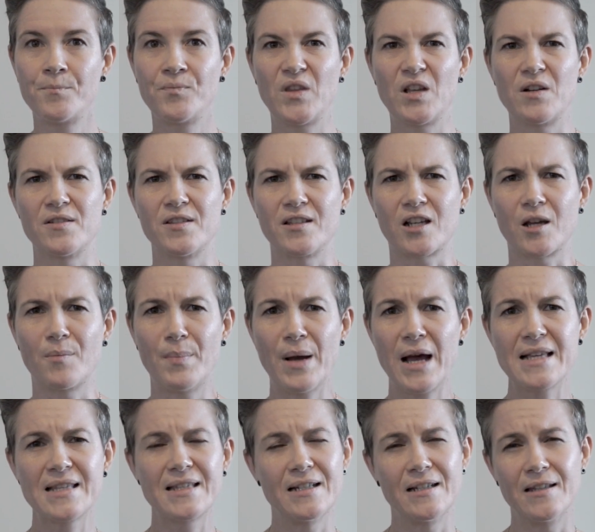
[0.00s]
there was a
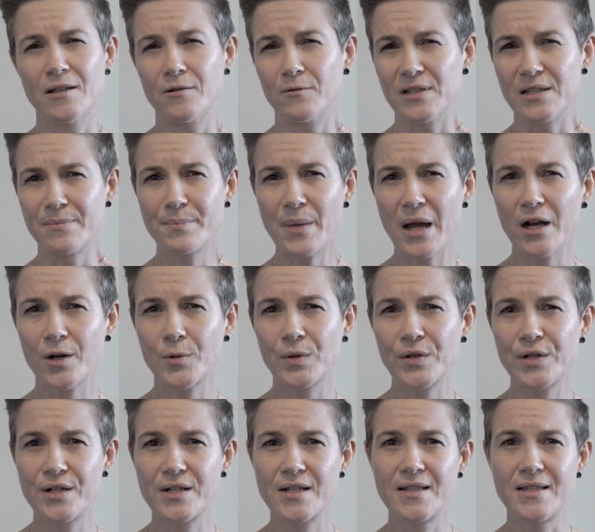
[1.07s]
capacitor that was
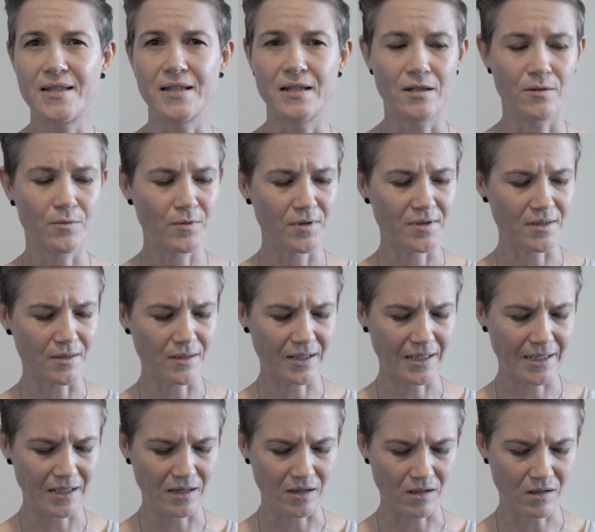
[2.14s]
backwards and it wasn't
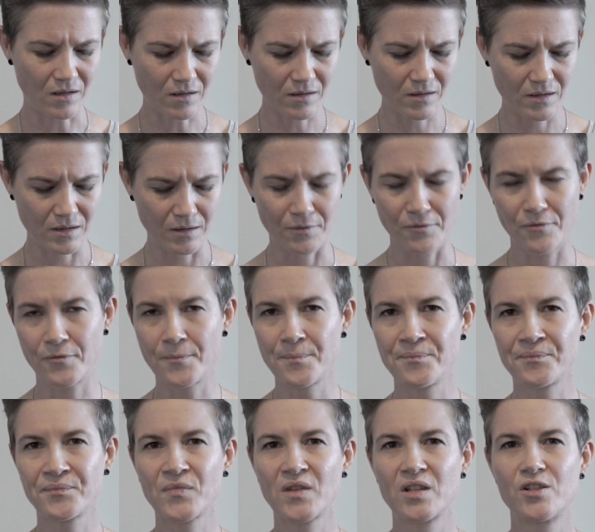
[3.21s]
letting the octave
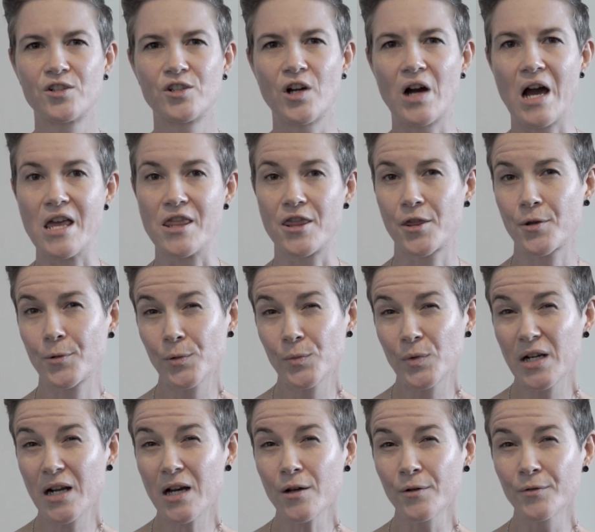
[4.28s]
shine through
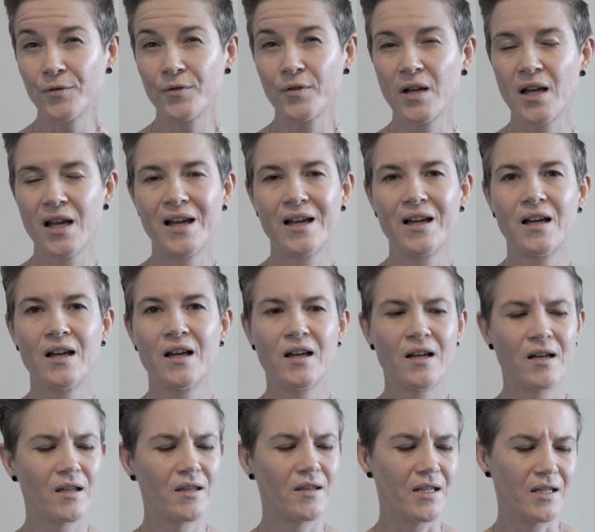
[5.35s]
enough.
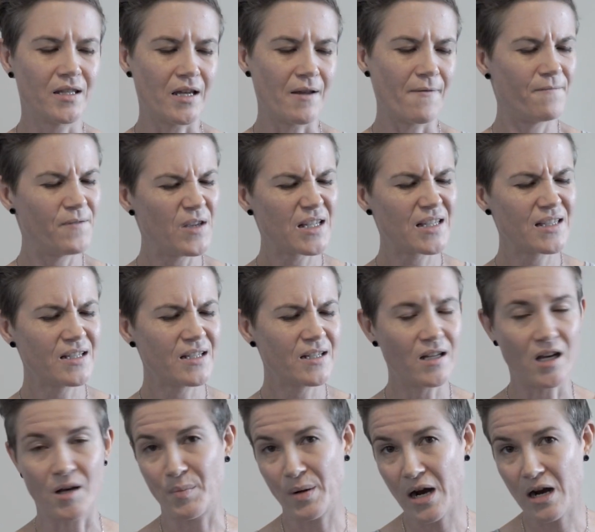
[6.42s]
Then they fixed
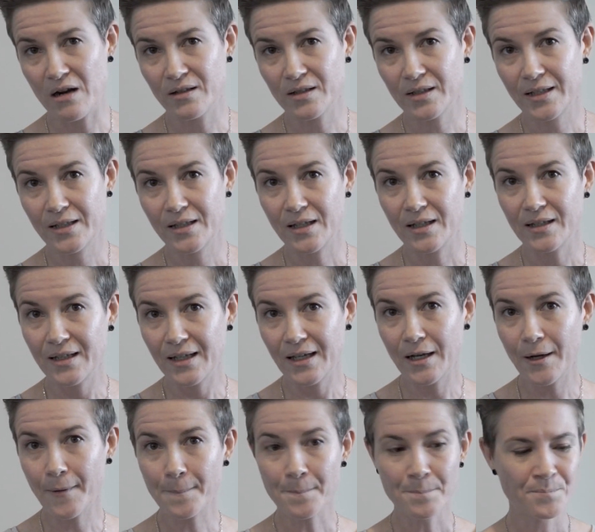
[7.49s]
it, apparently,
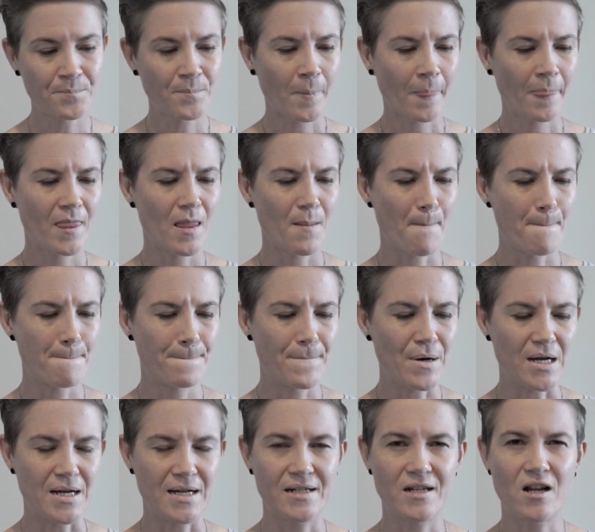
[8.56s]
again,
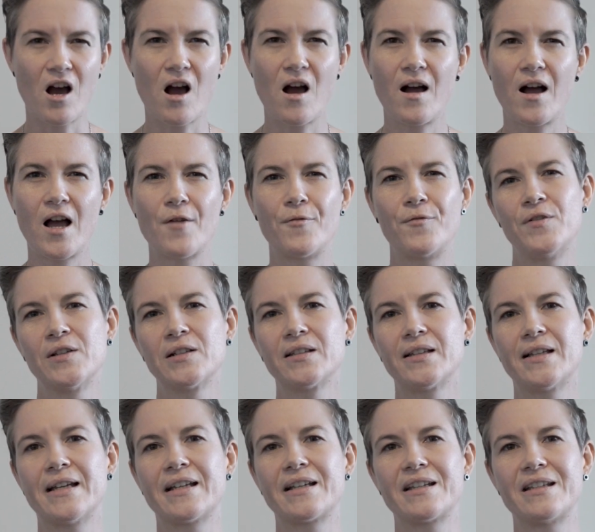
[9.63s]
but I feel
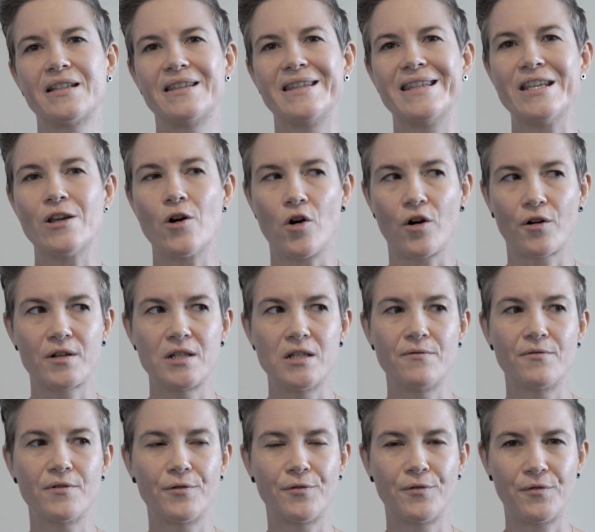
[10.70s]
like the
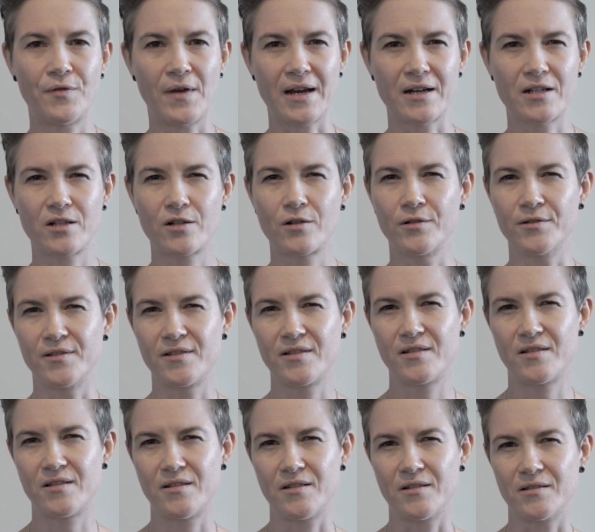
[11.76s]
octave effect could
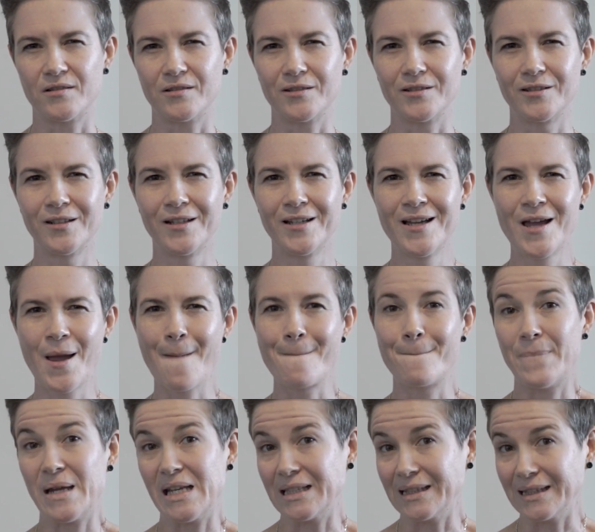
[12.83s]
still
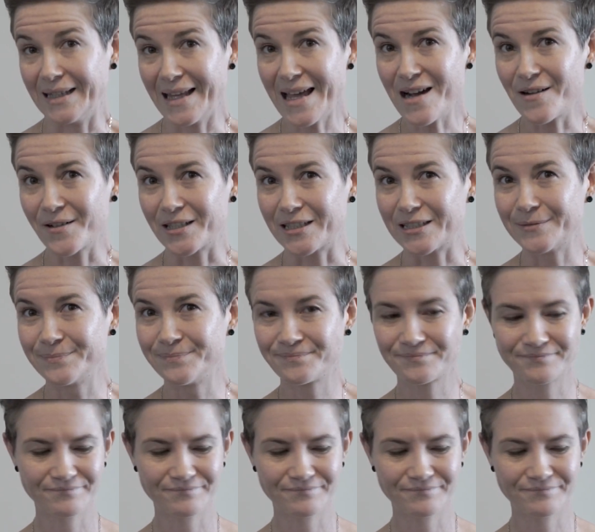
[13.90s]
be louder.